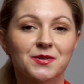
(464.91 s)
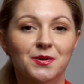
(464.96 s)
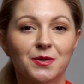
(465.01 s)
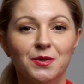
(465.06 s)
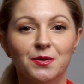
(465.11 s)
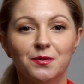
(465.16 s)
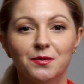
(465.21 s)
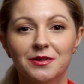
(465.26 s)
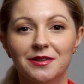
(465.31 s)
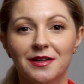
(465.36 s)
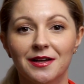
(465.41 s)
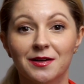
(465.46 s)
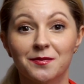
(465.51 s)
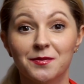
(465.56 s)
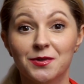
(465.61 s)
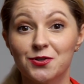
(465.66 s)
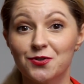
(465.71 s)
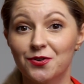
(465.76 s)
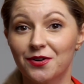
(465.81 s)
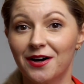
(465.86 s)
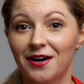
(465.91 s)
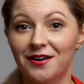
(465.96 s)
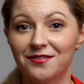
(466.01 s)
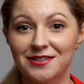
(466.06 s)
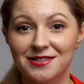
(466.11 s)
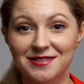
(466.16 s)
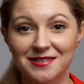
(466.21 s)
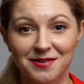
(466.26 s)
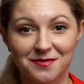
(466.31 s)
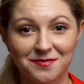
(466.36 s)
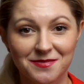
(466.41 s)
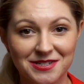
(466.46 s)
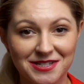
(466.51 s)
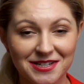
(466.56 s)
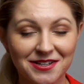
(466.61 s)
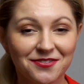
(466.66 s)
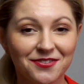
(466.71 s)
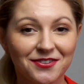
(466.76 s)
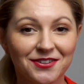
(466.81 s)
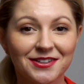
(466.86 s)
or you would like me to cover some
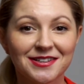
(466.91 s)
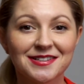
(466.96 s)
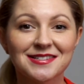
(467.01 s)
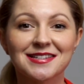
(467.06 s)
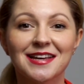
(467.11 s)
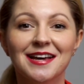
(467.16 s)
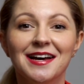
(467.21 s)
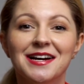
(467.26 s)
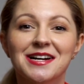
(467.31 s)
different